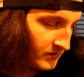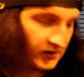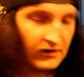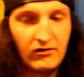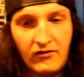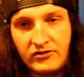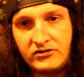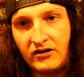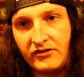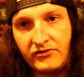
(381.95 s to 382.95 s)
They're gonna
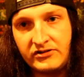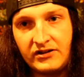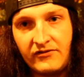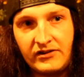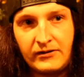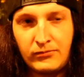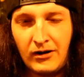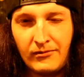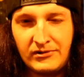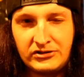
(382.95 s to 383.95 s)
overcharge for stuff that they
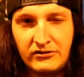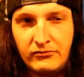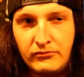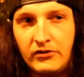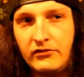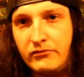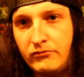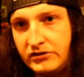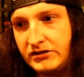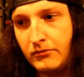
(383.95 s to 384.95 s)
probably shouldn't, but
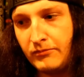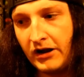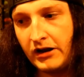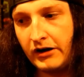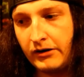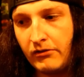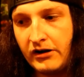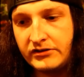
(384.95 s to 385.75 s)
we still buy it anyway.